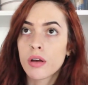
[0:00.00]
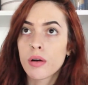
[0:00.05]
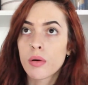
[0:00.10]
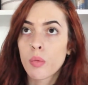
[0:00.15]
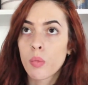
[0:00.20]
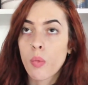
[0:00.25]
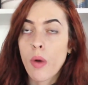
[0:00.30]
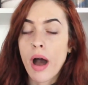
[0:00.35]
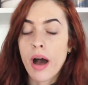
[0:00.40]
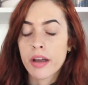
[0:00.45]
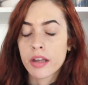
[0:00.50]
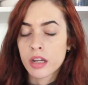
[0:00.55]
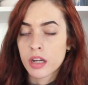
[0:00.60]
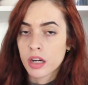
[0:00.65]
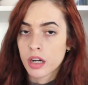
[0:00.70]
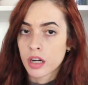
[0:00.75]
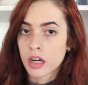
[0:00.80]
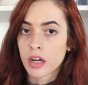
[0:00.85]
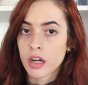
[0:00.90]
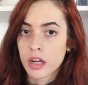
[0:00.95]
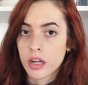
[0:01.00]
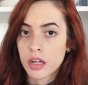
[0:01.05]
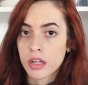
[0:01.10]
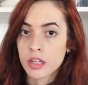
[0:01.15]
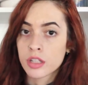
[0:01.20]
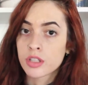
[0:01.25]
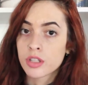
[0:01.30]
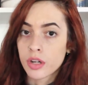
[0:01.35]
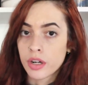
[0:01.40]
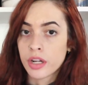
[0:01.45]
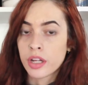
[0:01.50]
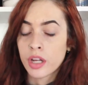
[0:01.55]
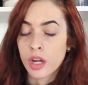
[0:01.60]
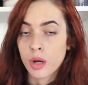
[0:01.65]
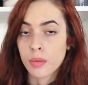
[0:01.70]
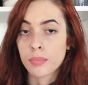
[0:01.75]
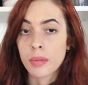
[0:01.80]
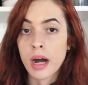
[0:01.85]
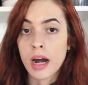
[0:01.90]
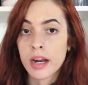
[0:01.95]
while you're exerting
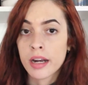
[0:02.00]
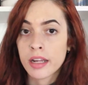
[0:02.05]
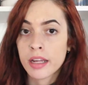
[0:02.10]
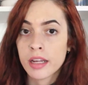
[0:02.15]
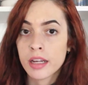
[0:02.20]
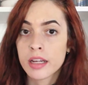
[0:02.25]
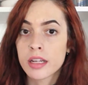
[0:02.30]
your body,